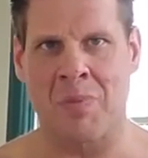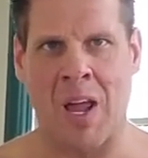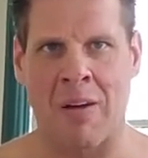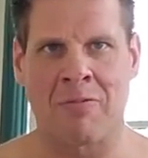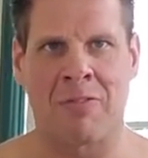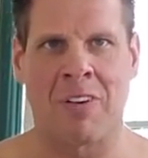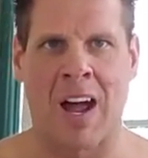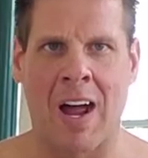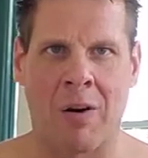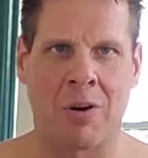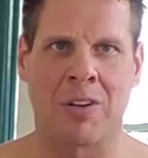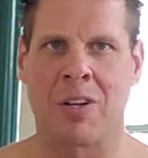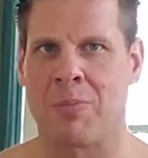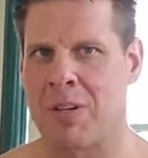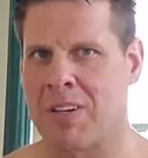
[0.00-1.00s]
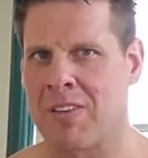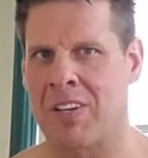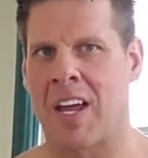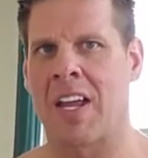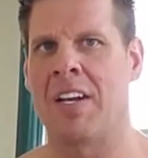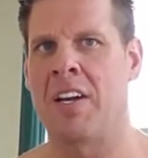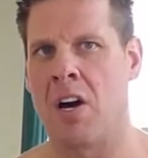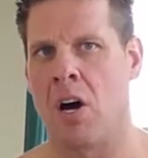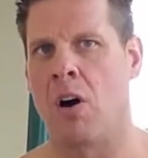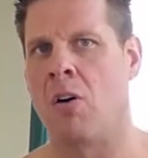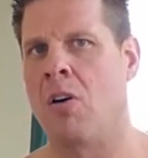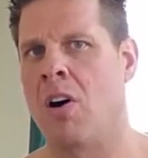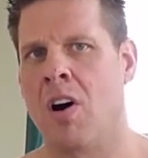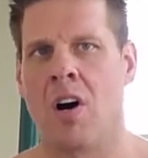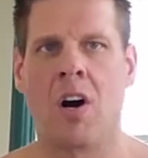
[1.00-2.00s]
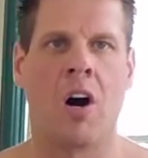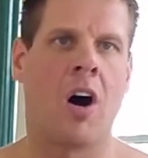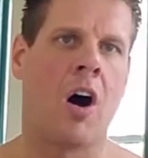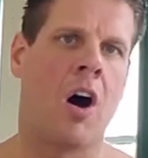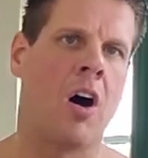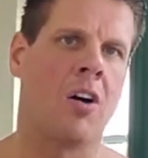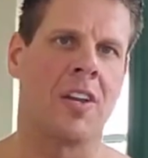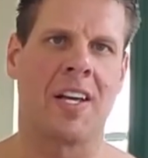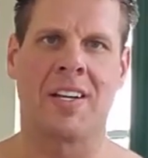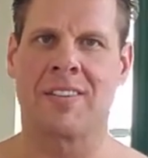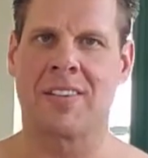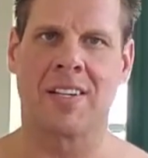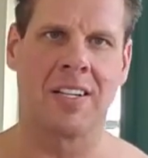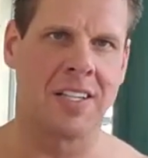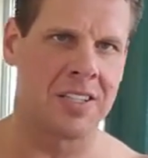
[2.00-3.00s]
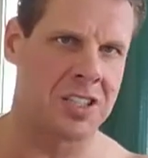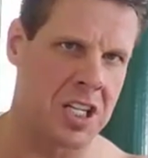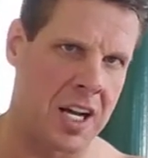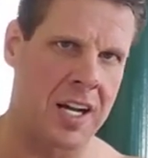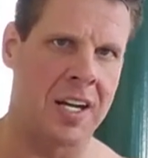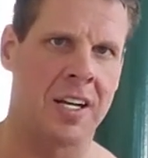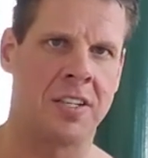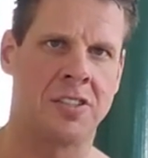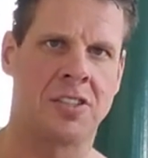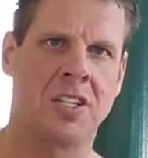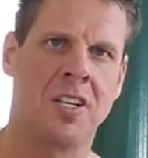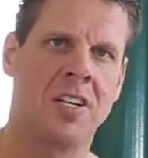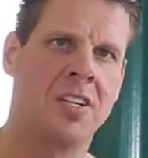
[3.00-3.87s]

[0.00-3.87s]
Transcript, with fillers: I'm fine with it because I know all that's gonna change.